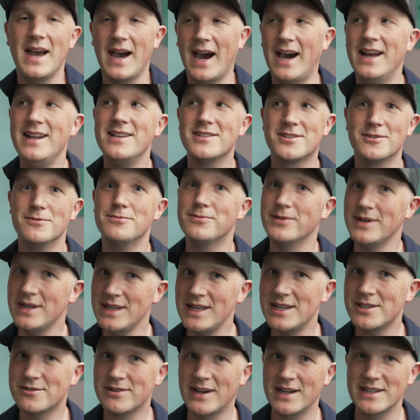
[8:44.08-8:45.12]
And it's a
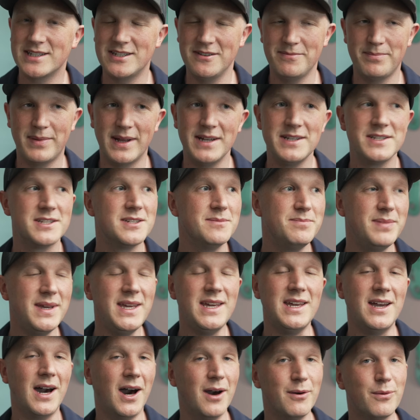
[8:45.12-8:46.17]
really attractive place to
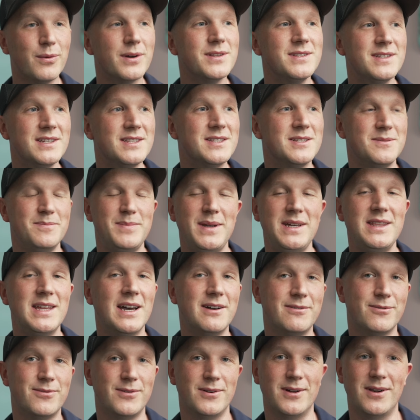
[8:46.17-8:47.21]
be. I wanted to be
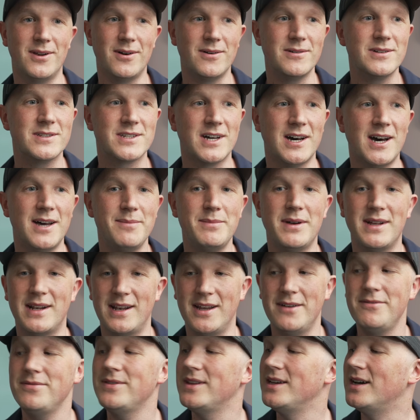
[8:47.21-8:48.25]
there for a long time. I'd
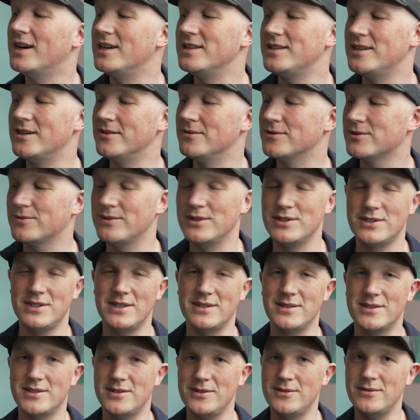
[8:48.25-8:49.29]
love the idea of
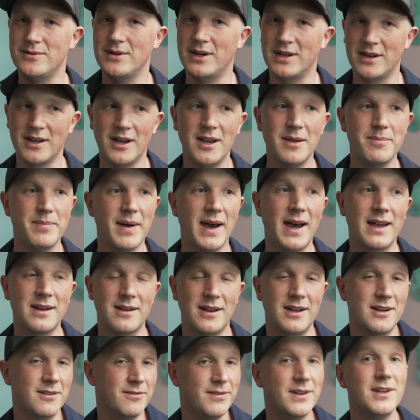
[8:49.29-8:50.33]
switching to an iPad.
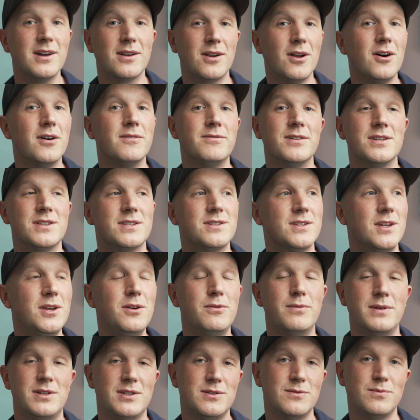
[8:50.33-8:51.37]
And I think a lot of us
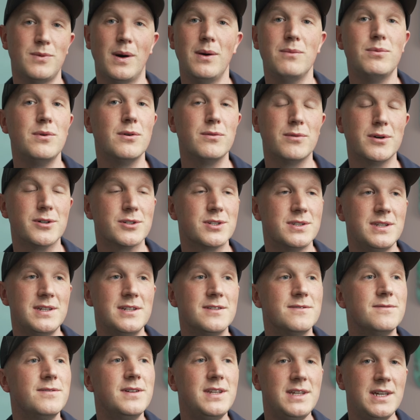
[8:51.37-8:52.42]
do, which is why we watch
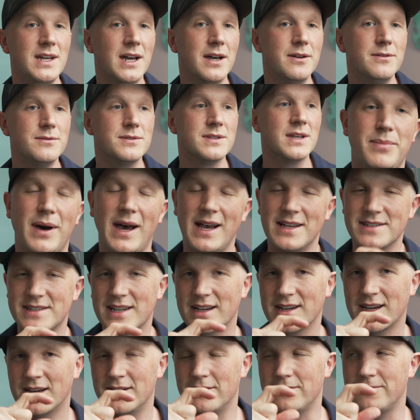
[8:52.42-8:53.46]
these videos. But as
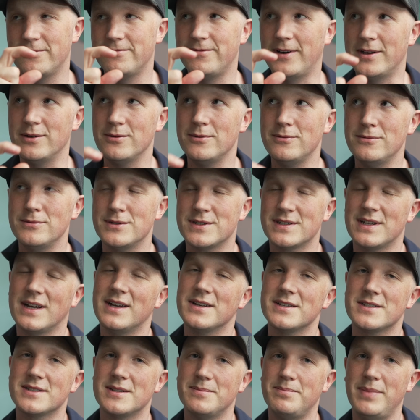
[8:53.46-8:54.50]
that kind of funnel
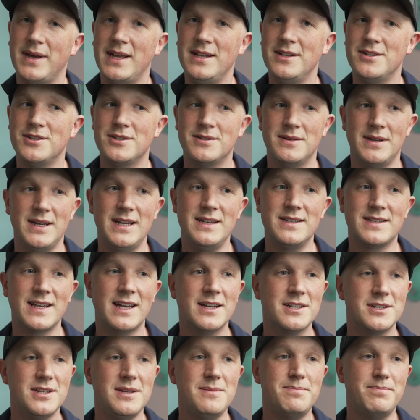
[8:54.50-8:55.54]
starts to pinch, it's
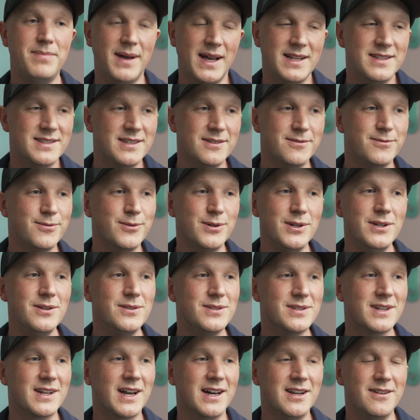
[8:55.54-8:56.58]
actually better for you
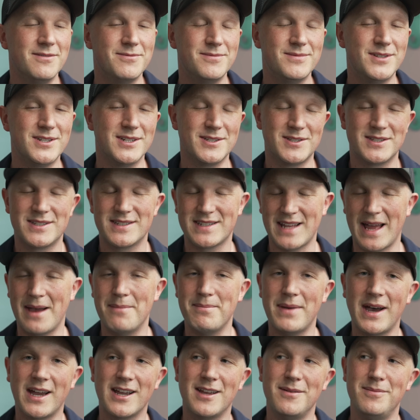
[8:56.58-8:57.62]
to kind of just
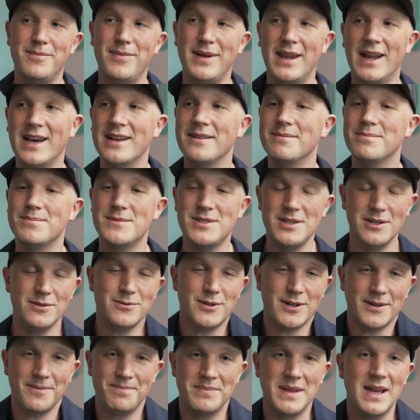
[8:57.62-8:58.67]
stand back and be like, do you know
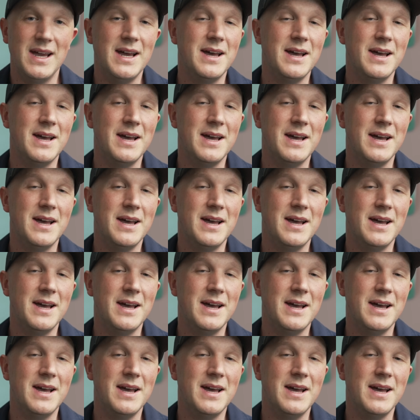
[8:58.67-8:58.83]
what?